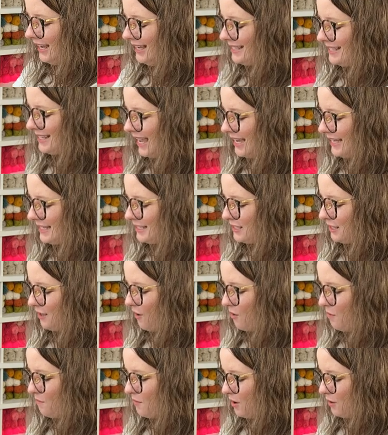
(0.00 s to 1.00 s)
is a
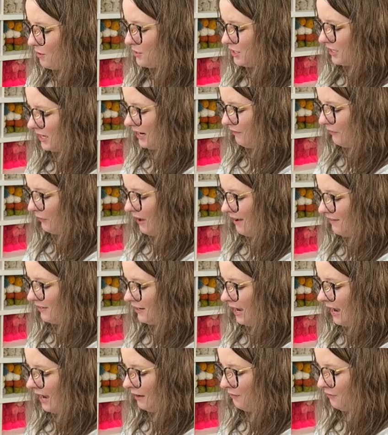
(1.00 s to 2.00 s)
slow motion, if you have an
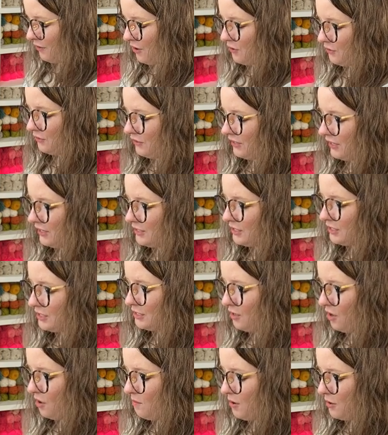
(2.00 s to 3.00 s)
iPhone, there's a
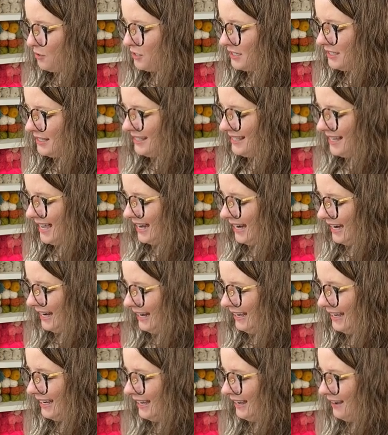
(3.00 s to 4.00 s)
slow motion
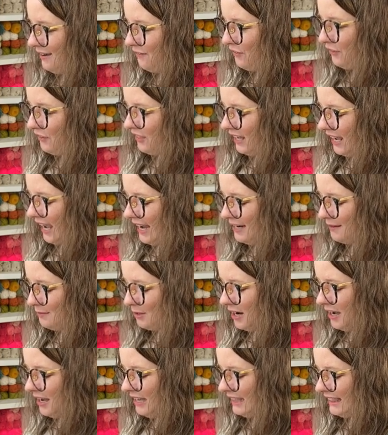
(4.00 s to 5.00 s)
setting for the
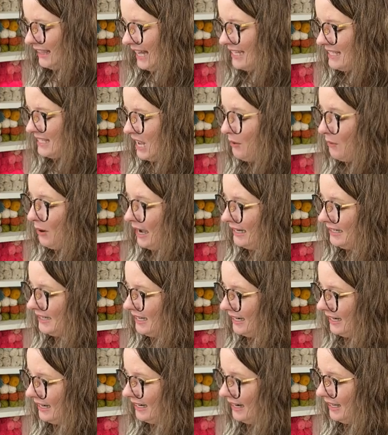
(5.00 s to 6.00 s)
camera. That's how I
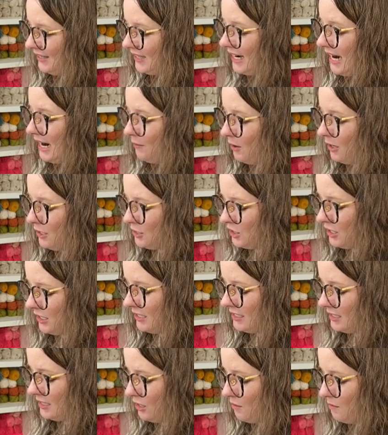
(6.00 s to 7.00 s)
did it. And then I watched it
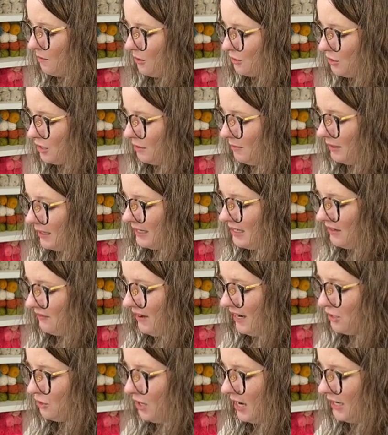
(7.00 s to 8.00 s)
in slow motion because if
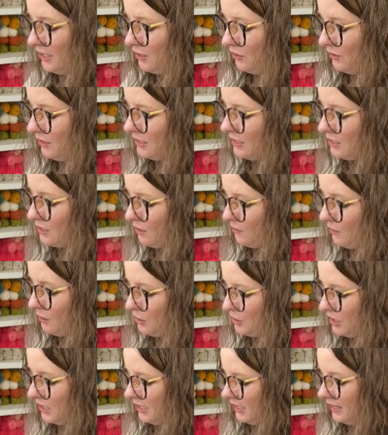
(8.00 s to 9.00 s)
I try to do it in slow
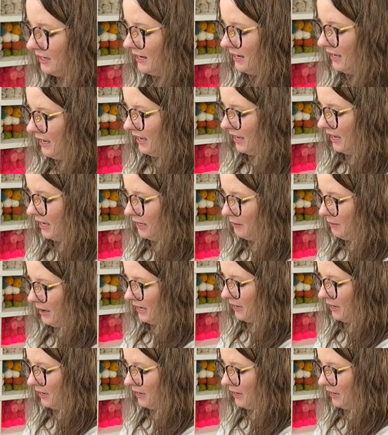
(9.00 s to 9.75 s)
motion, um, I